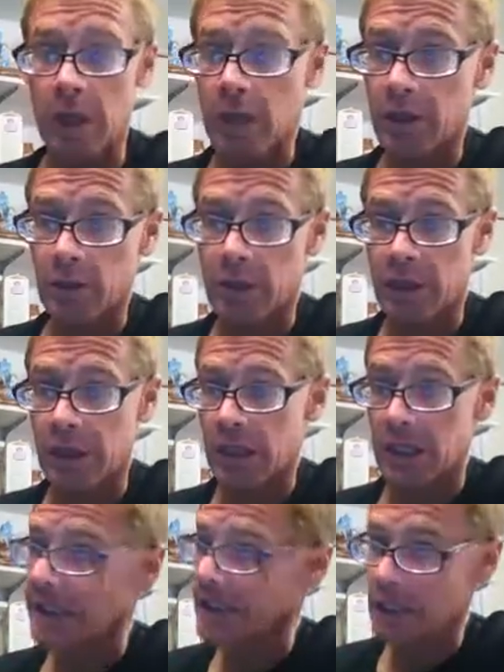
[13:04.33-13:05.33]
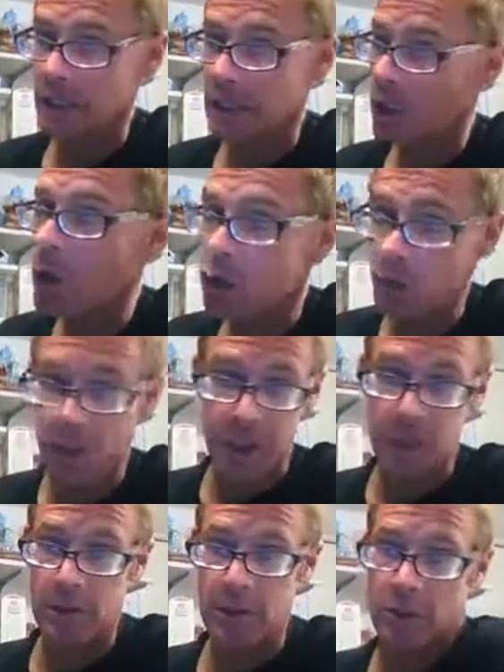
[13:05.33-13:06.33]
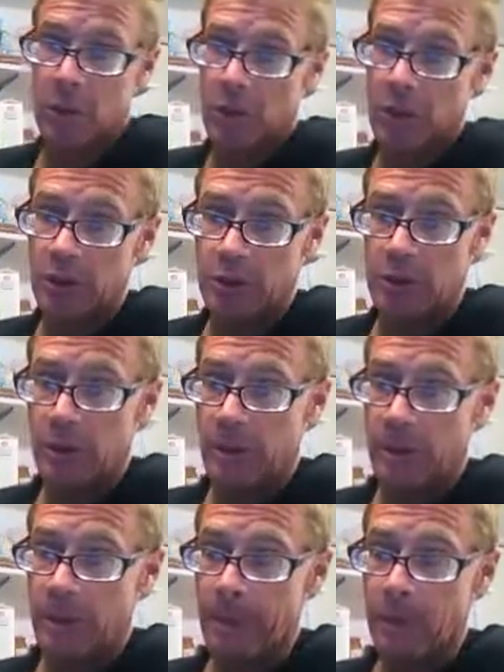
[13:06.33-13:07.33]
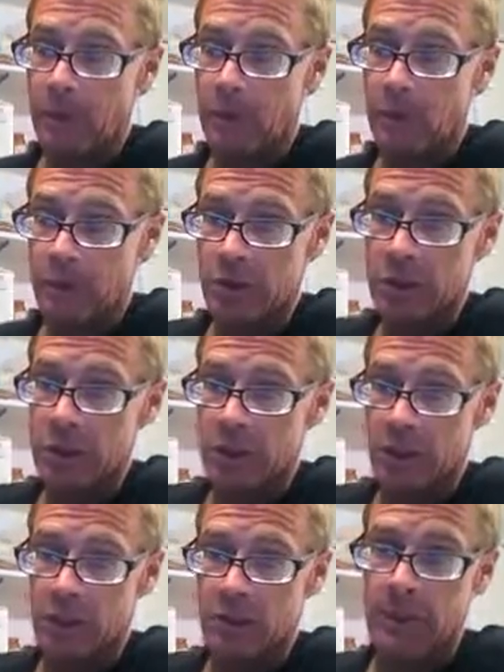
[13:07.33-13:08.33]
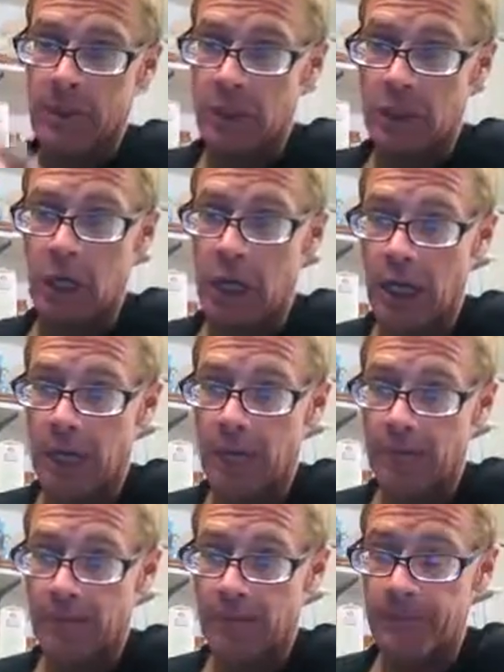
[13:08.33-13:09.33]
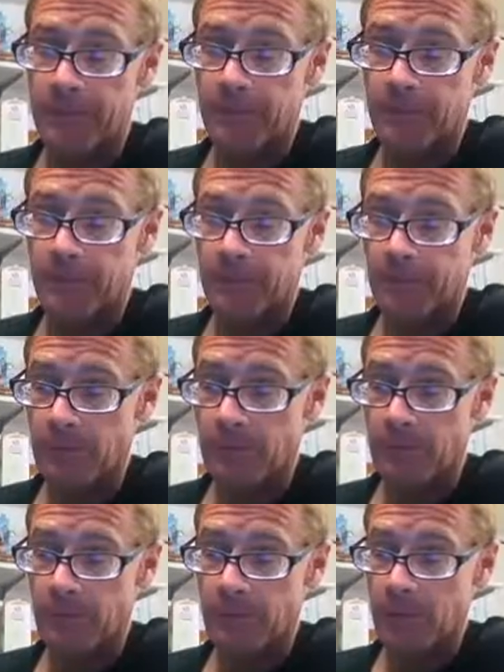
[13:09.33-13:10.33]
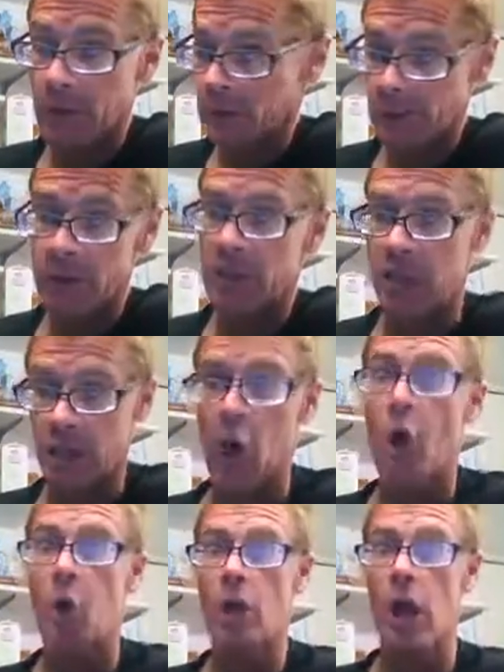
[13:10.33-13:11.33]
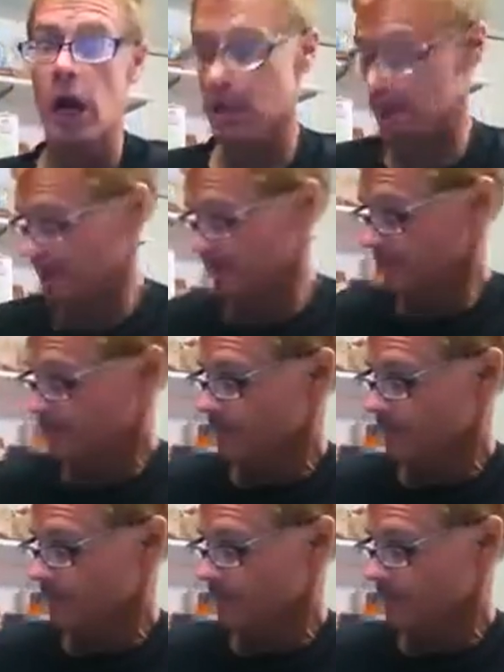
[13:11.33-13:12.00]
while he was dating he had to know she had disabilities? What is that saying about the guy? It's saying a whole lot.